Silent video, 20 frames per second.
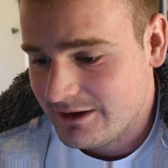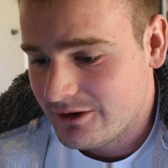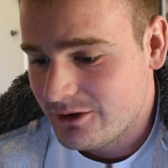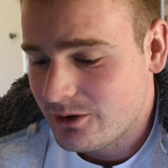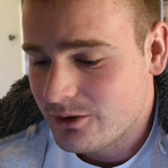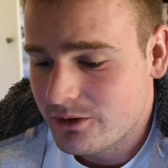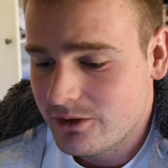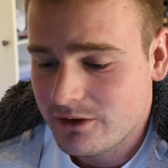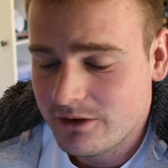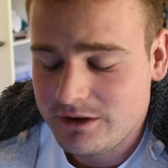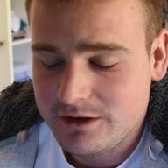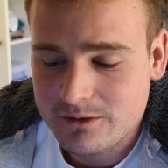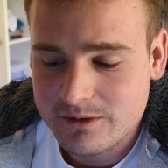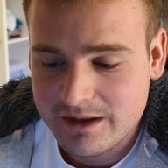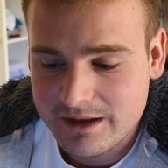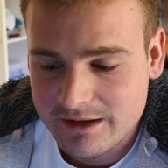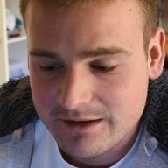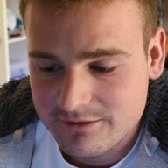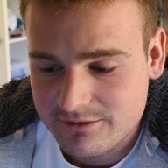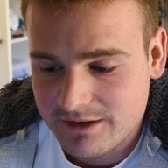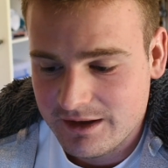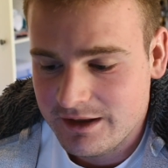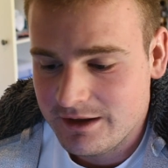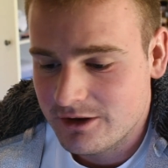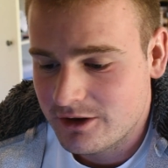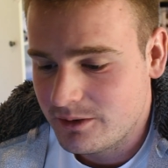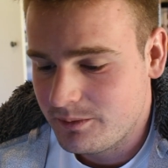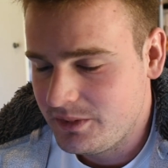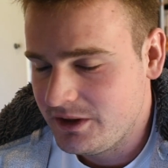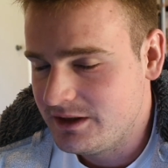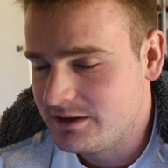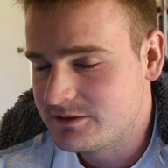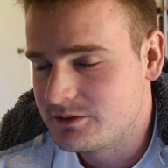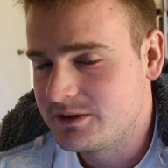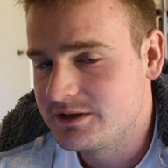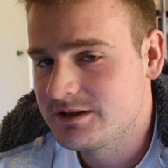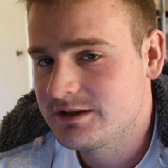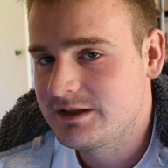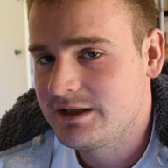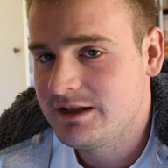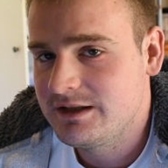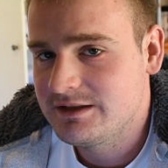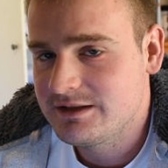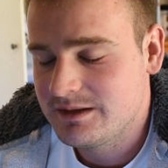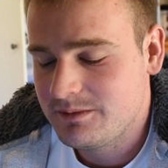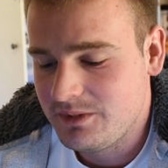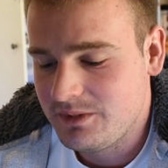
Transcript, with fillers: Or you have ARBs, which tend to